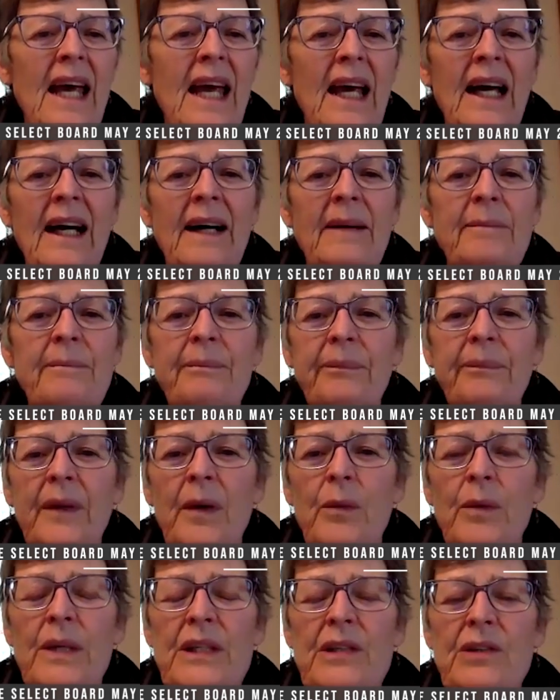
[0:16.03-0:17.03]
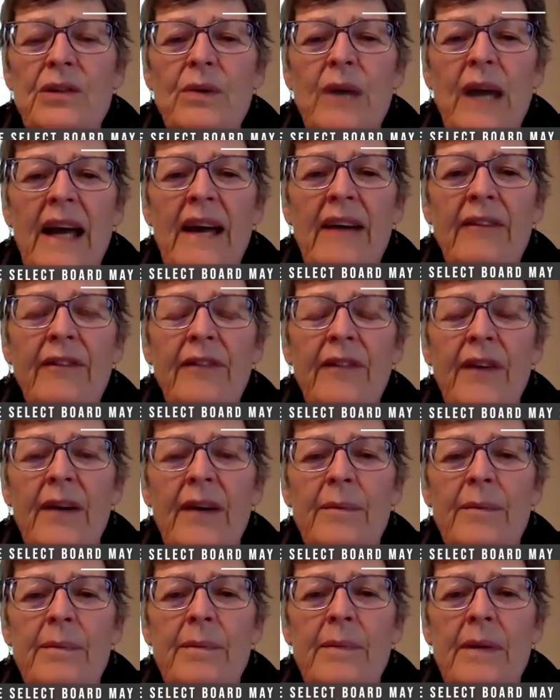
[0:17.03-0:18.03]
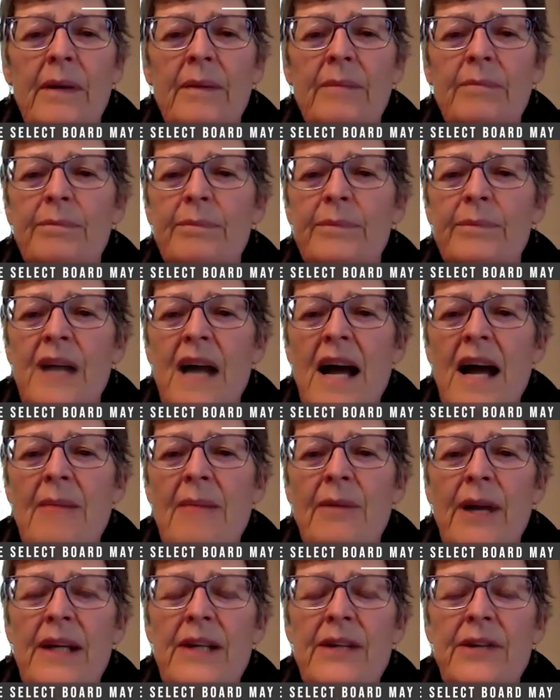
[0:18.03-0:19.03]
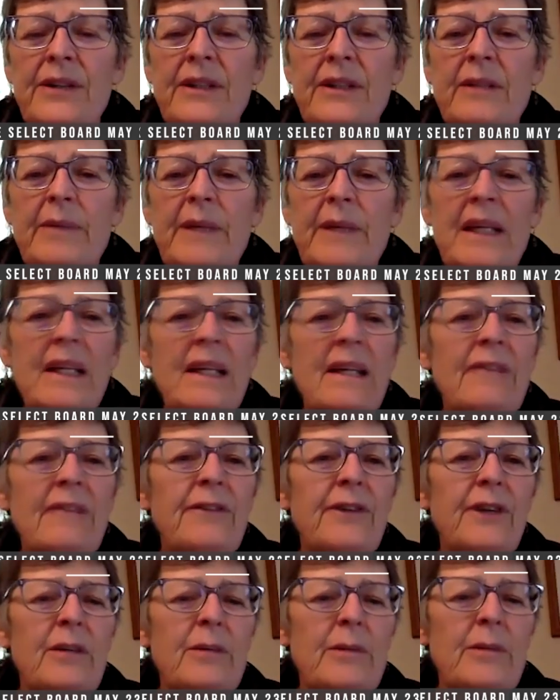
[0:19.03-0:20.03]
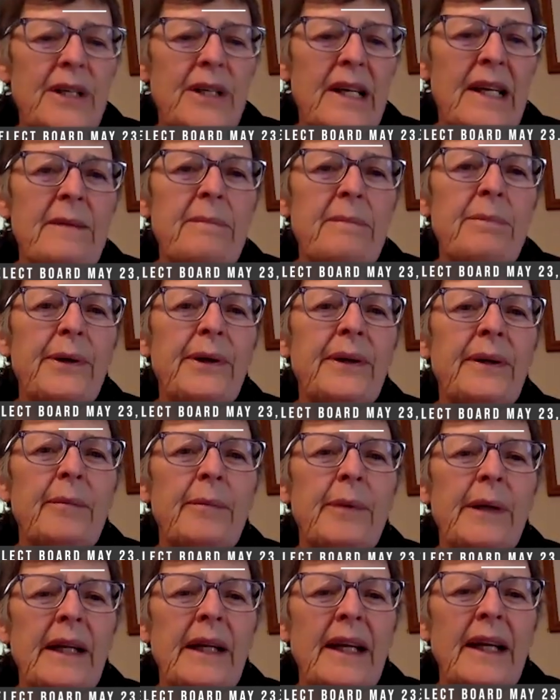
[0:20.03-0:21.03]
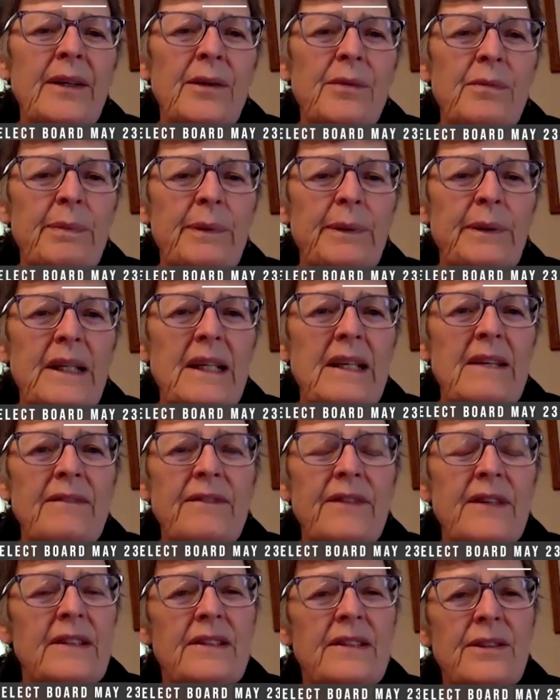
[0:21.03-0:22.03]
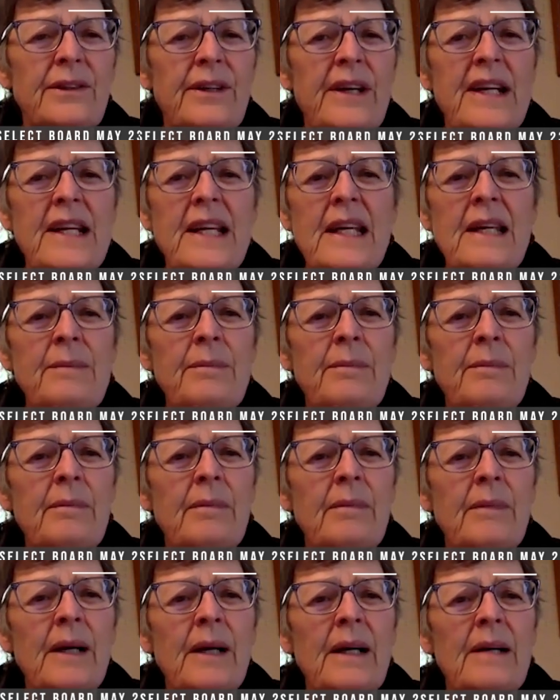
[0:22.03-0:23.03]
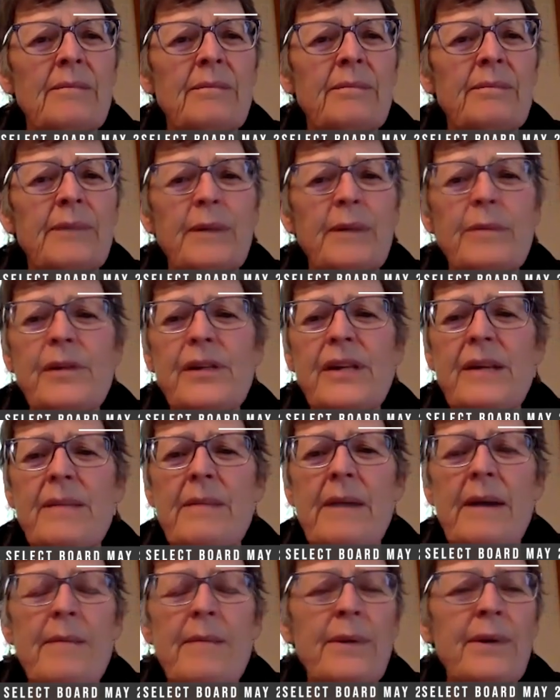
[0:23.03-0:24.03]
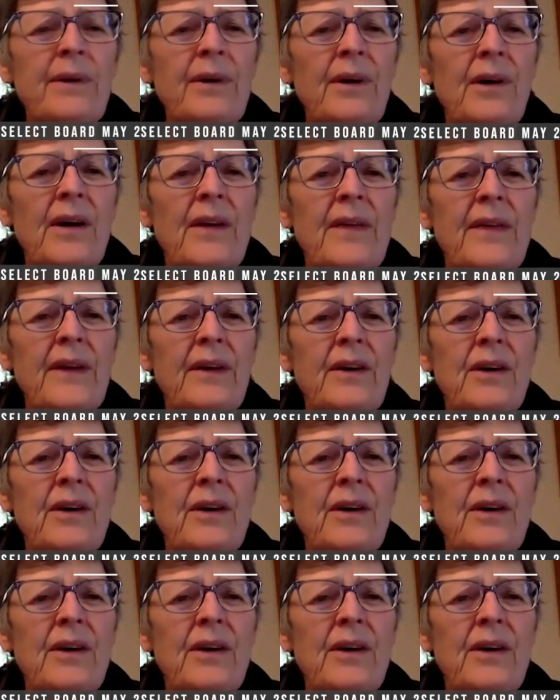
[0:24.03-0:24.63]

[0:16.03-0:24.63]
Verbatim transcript: Um, we do have a, a, time right here at the beginning for community input, but I don't believe, is there any uh, community member on the